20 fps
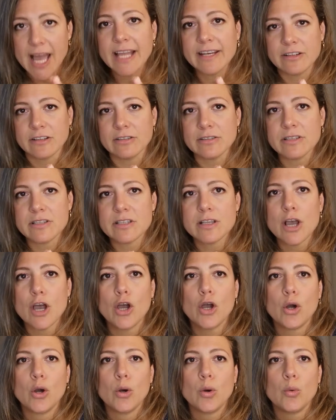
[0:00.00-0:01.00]
adults,
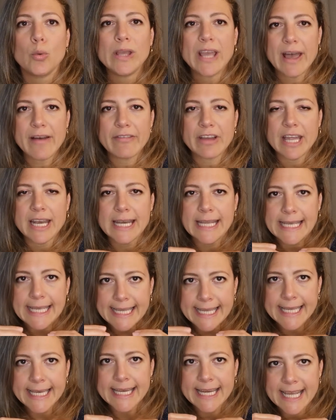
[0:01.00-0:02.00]
we have an
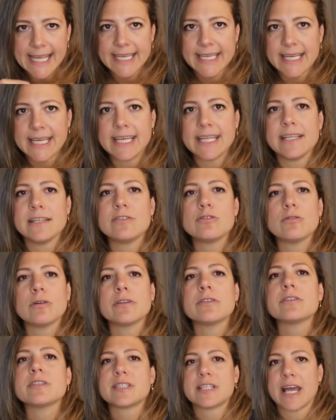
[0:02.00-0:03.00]
innate need to
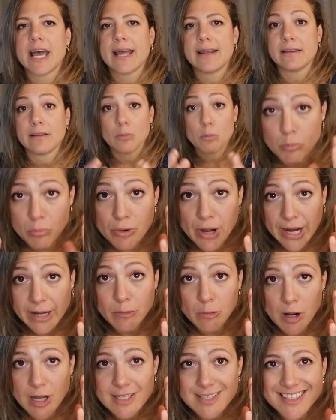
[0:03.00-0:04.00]
understand,
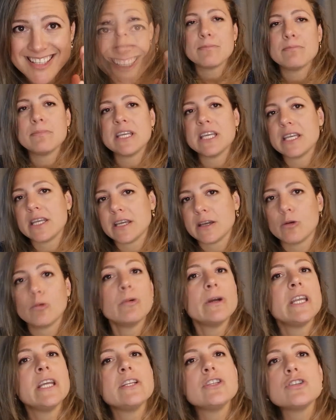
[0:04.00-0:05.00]
brain-wise, the meaning.
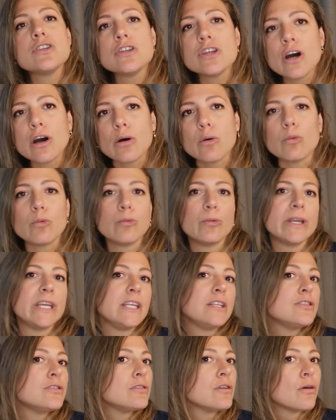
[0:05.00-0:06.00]
We need to know. We
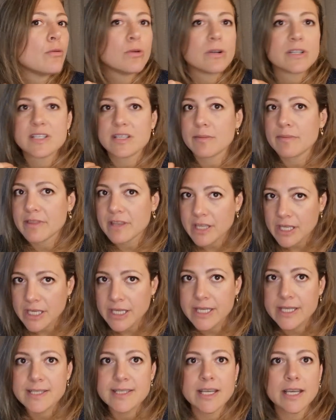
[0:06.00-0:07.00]
need to know what something
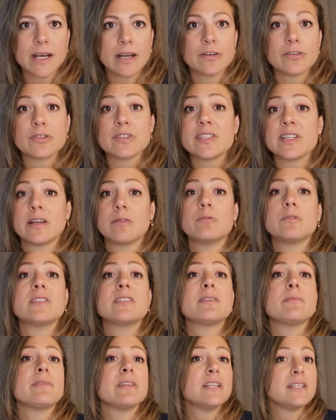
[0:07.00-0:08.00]
is and understand what
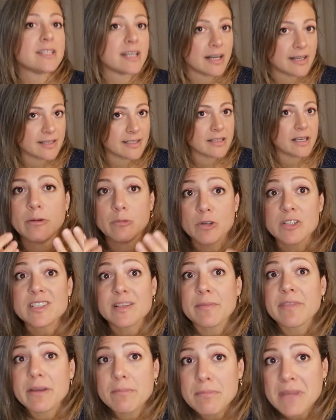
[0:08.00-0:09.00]
something does and what
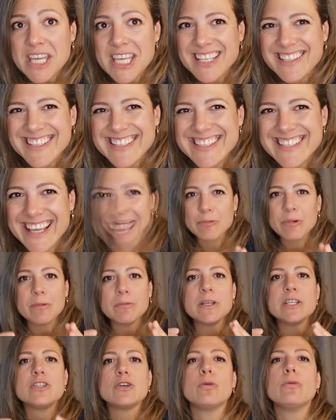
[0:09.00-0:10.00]
something means. And when
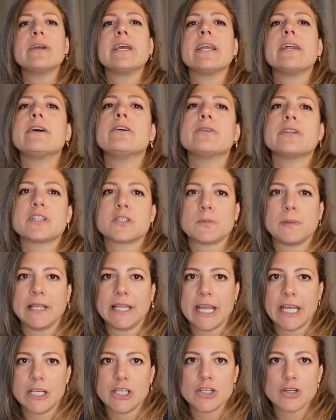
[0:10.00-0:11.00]
we don't get a good
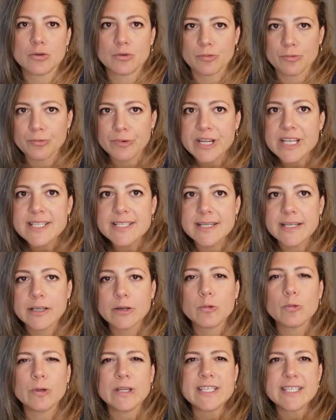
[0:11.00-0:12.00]
explanation or
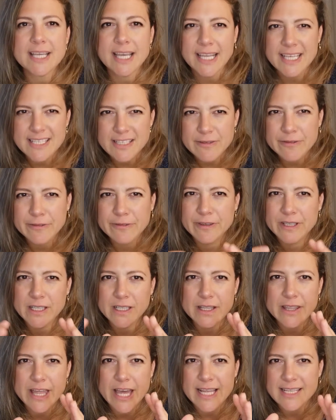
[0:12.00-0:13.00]
reasoning, we tend to
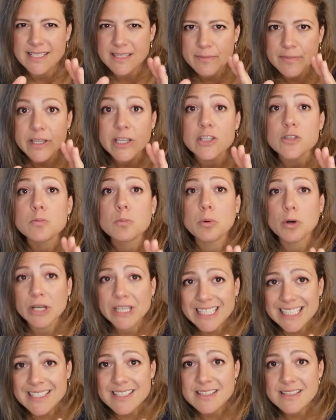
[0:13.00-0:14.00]
feel that something is
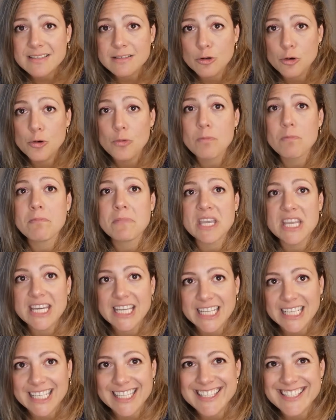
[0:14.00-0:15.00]
pointless or
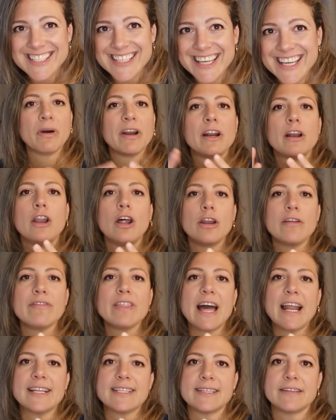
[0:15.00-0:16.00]
meaningless. But a lot of
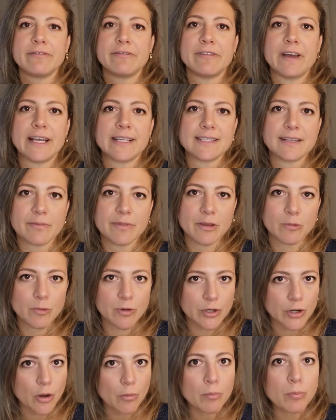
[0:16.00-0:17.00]
that is in fact something
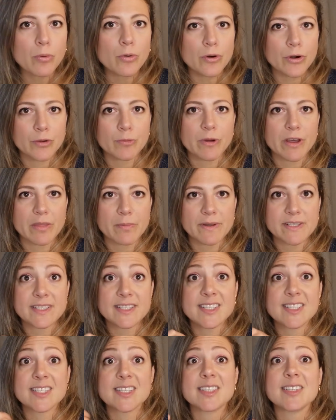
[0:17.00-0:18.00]
we're not born with, but
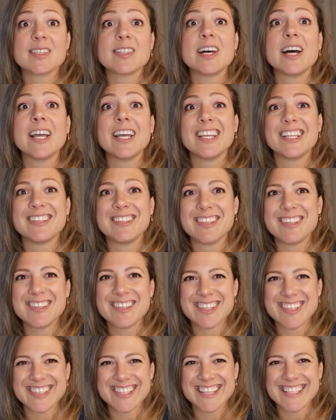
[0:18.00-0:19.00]
society
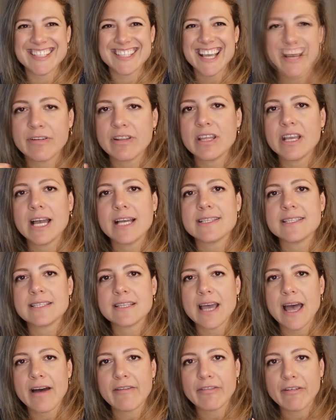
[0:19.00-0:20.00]
teaches us. Everything has
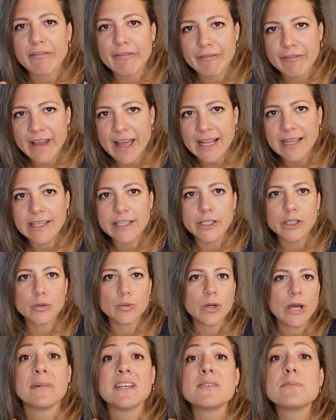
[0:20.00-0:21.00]
to have a
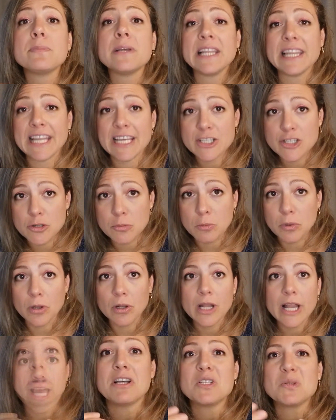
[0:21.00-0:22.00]
value, must be
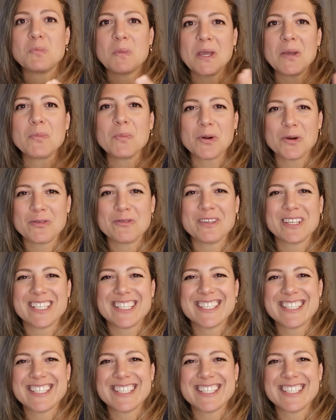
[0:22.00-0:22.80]
legible, must make perfect